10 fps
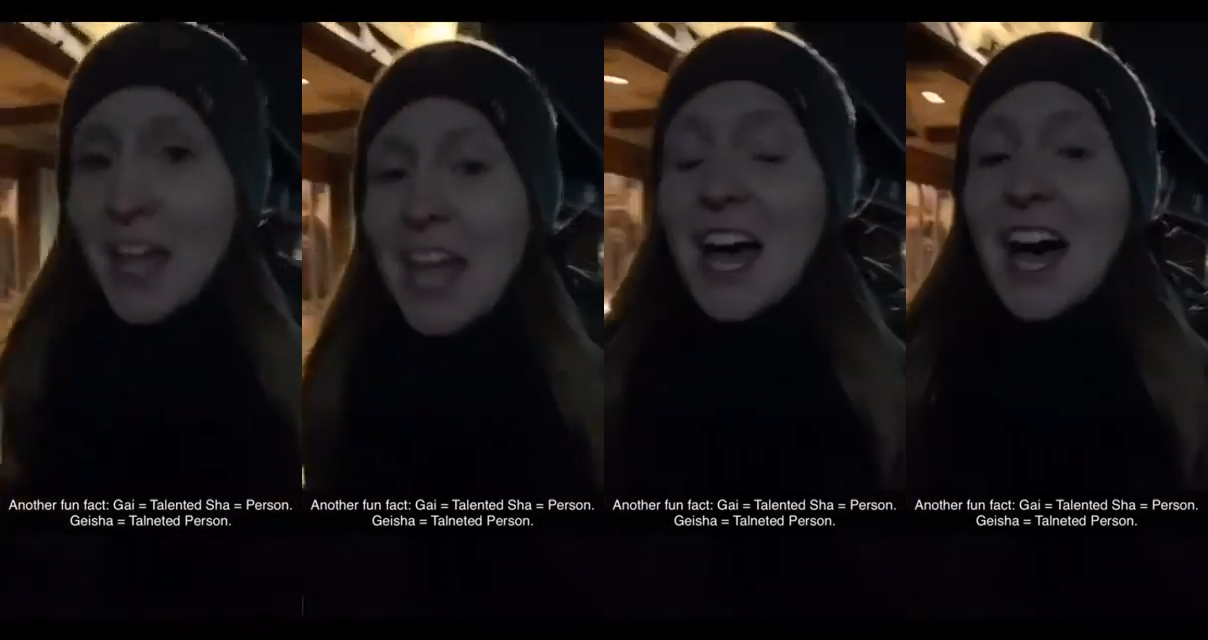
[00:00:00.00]

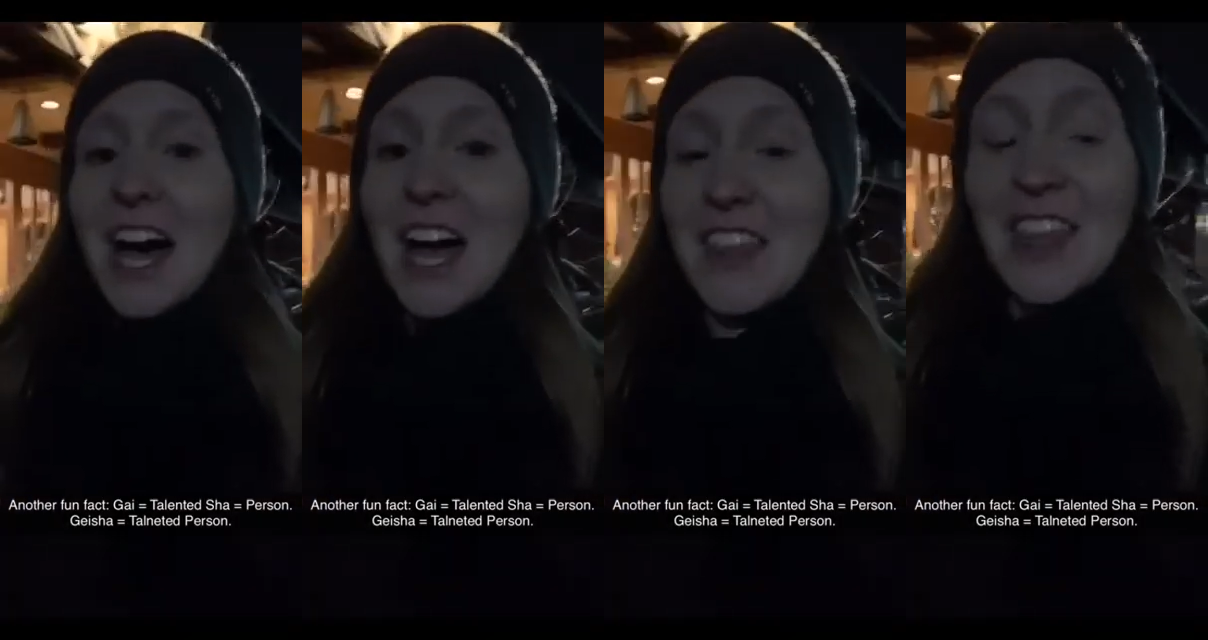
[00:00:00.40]
and
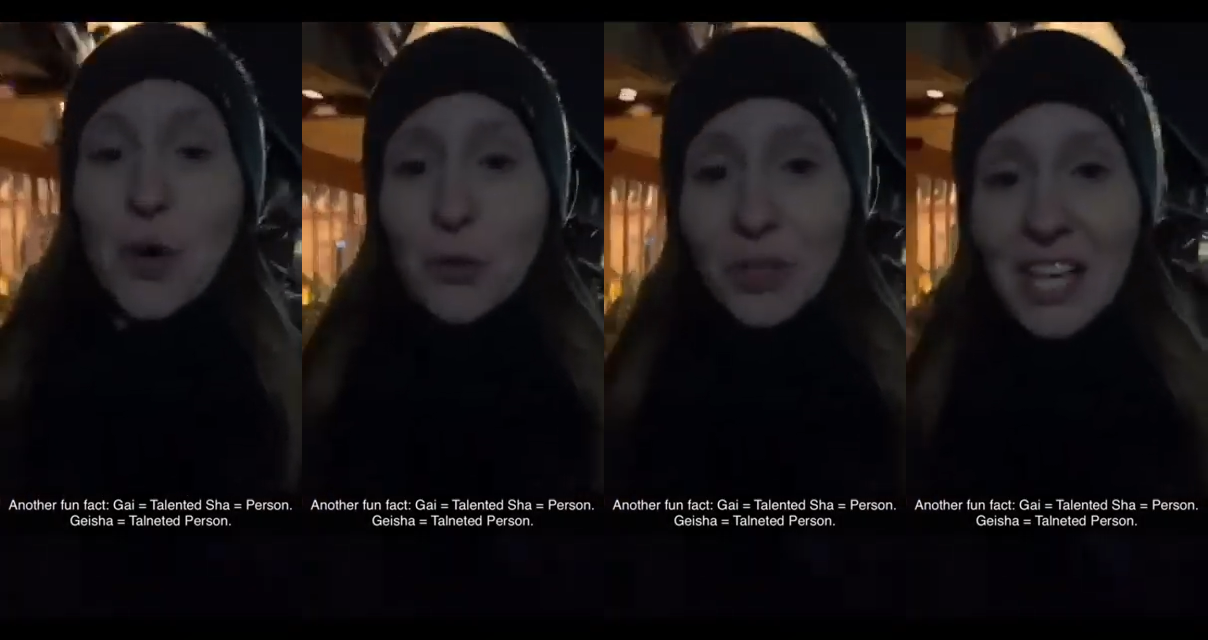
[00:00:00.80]
they
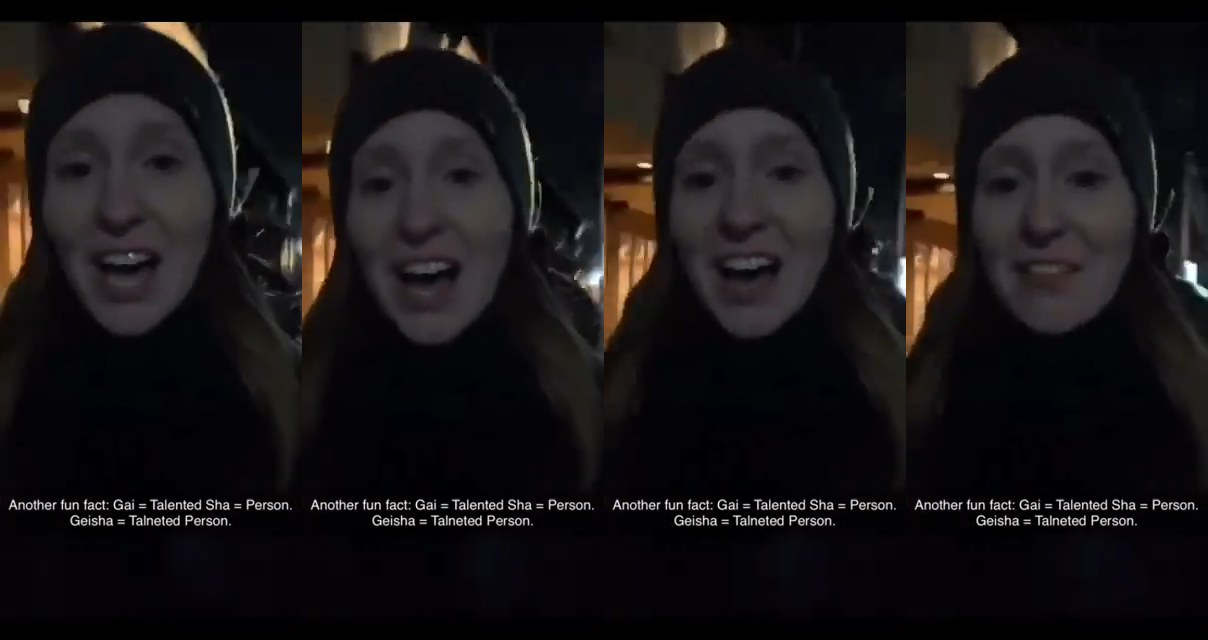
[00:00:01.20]
only
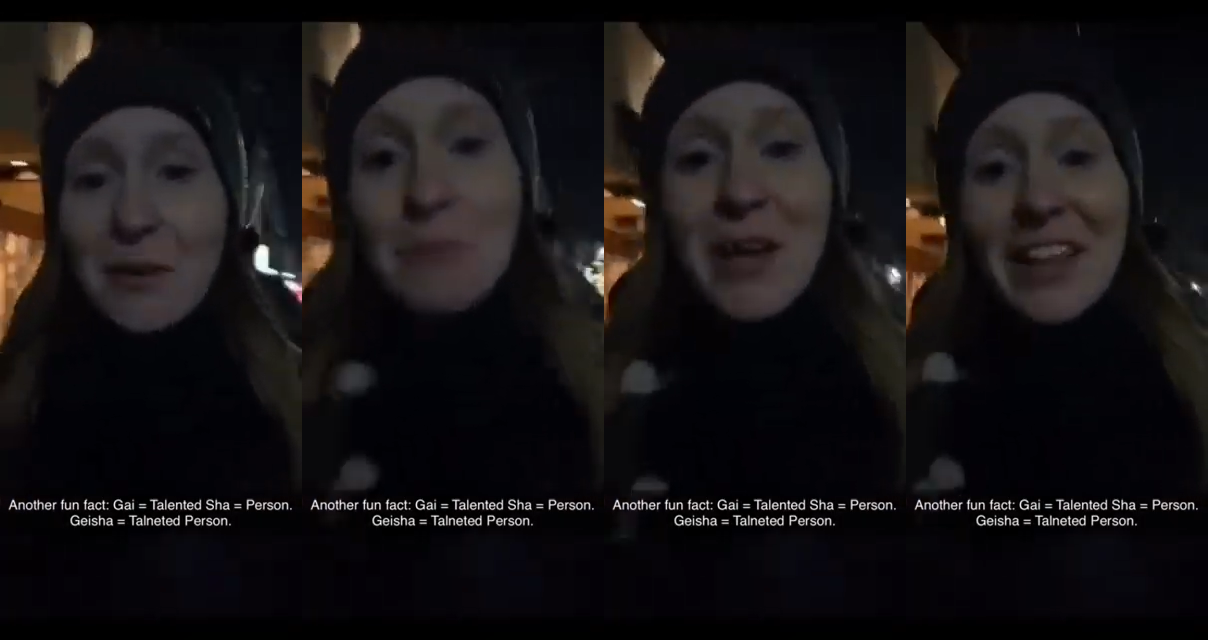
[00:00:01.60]
have
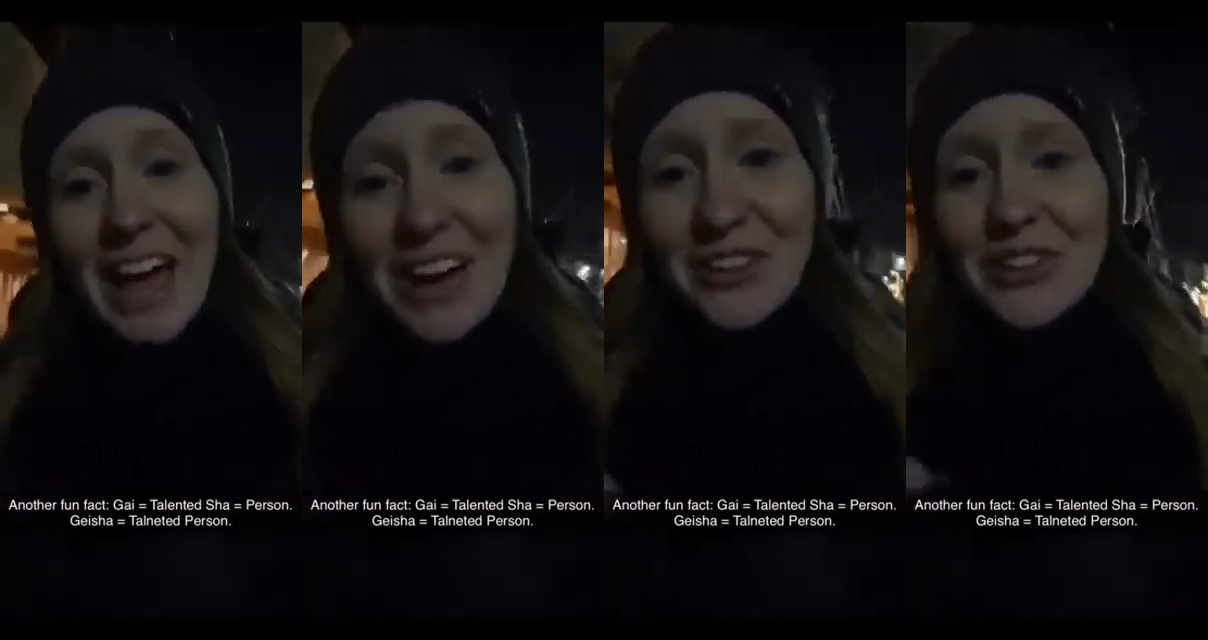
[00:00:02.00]
male
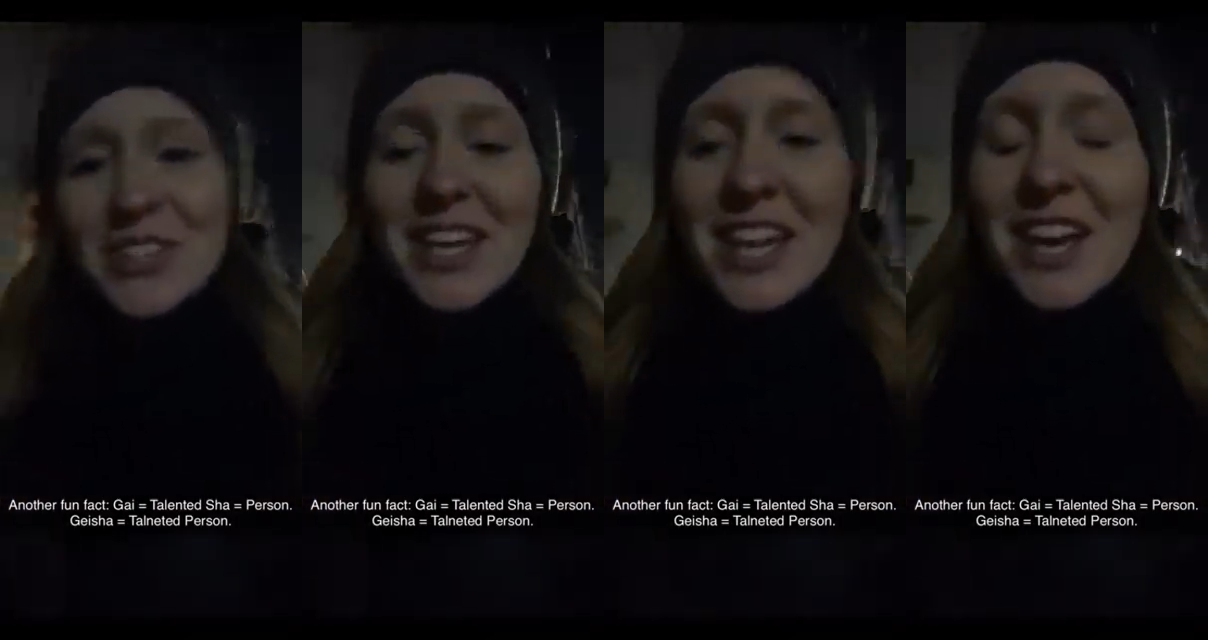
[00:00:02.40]
actors
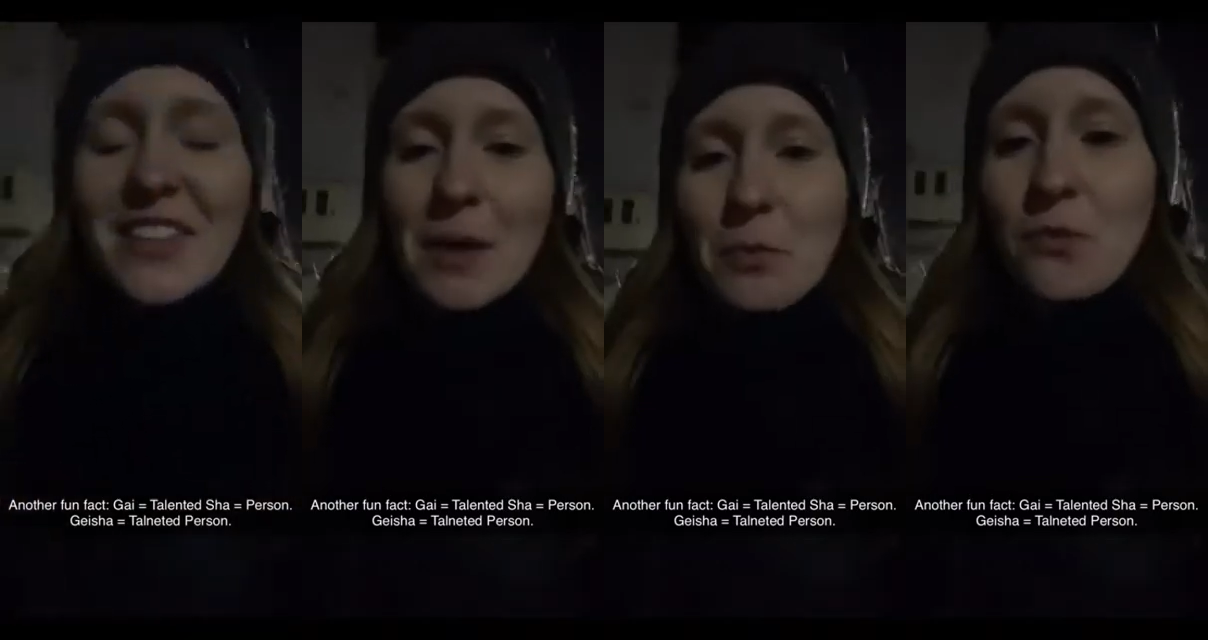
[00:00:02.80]
that
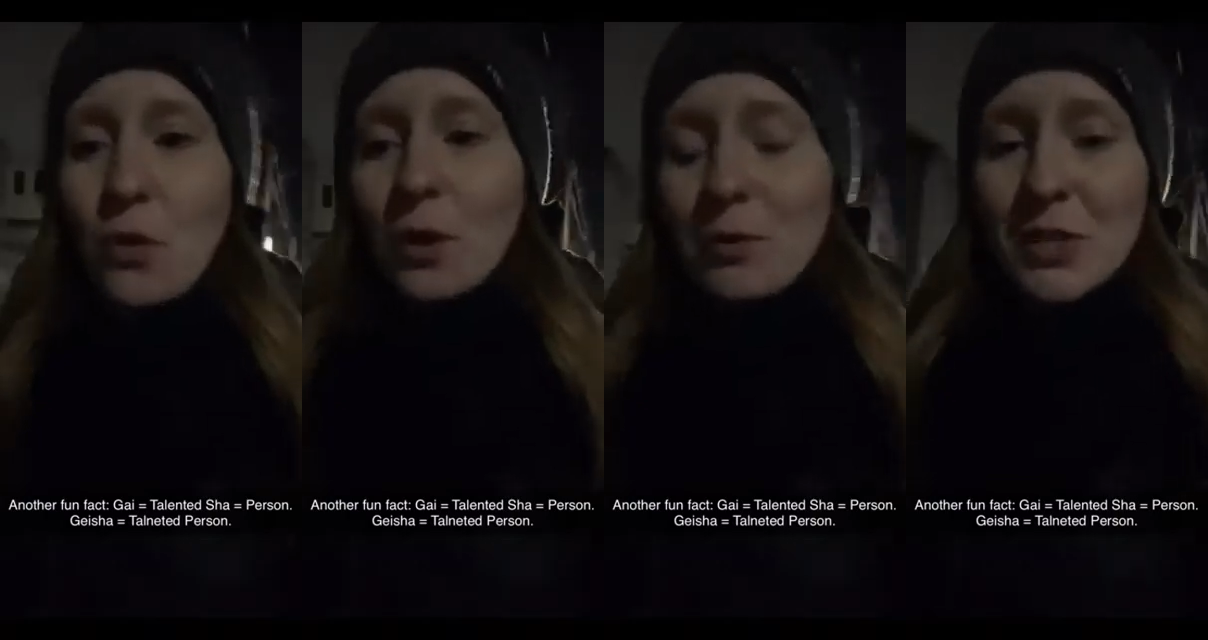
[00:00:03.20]
perform,
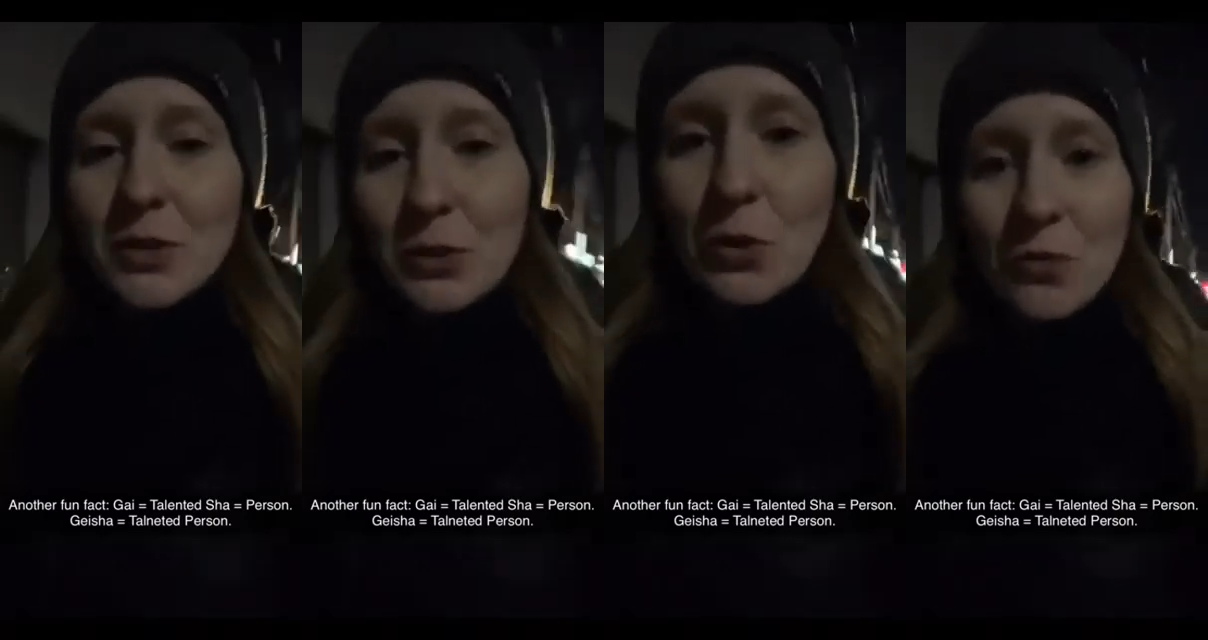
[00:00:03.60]
so no
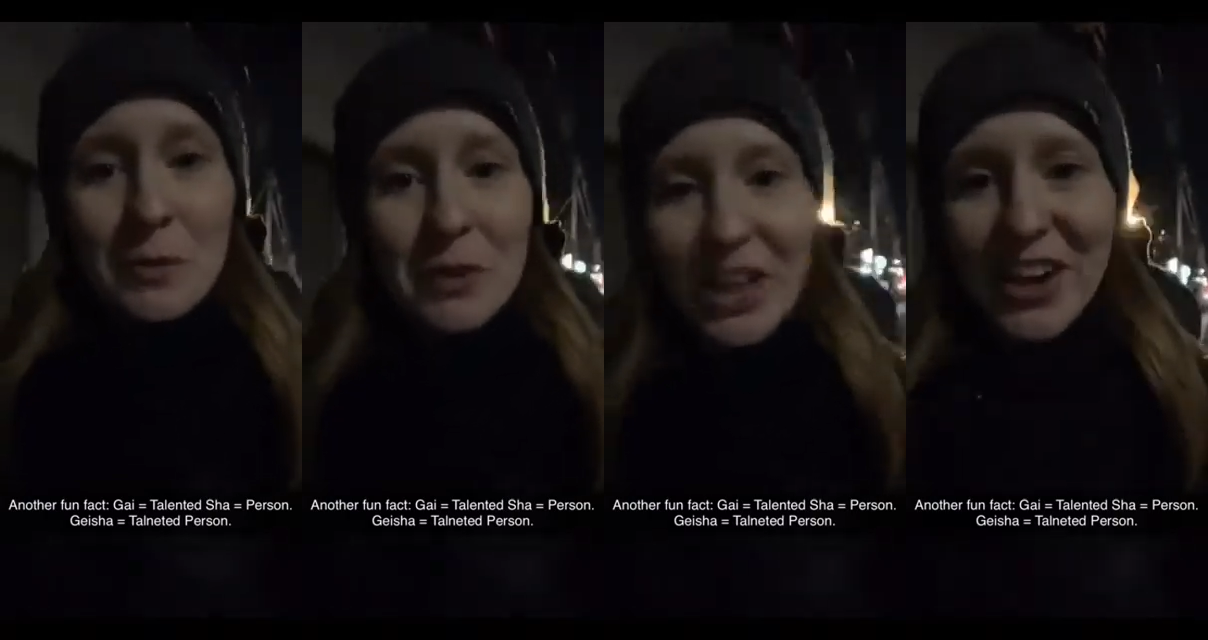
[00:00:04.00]
female
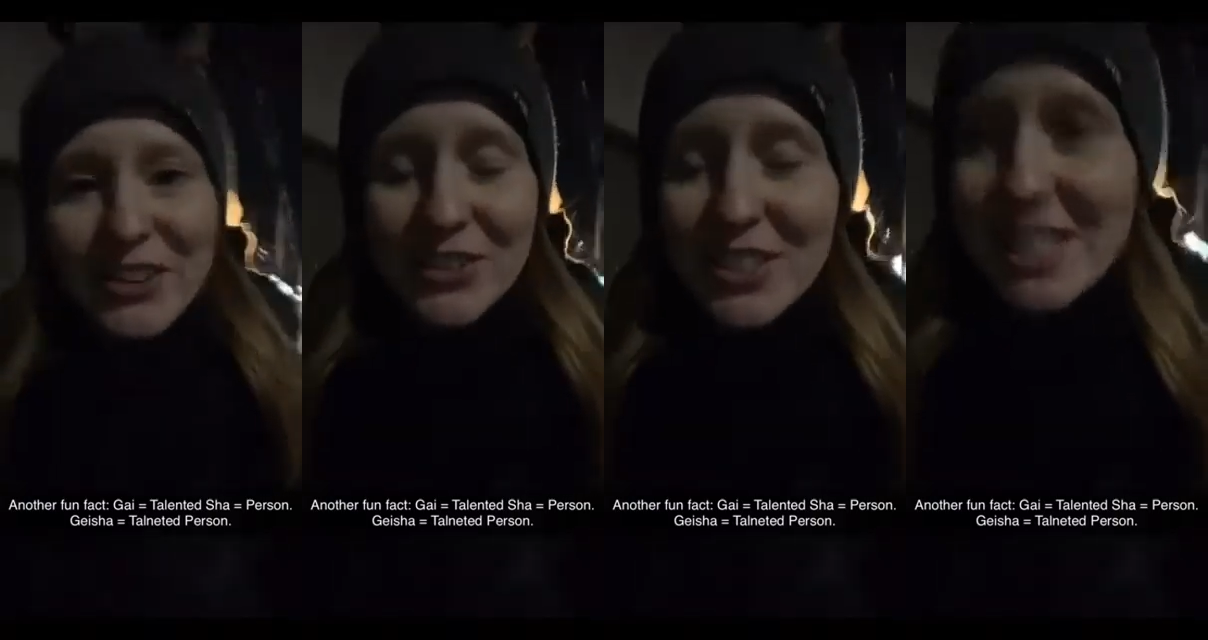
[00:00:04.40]
actors.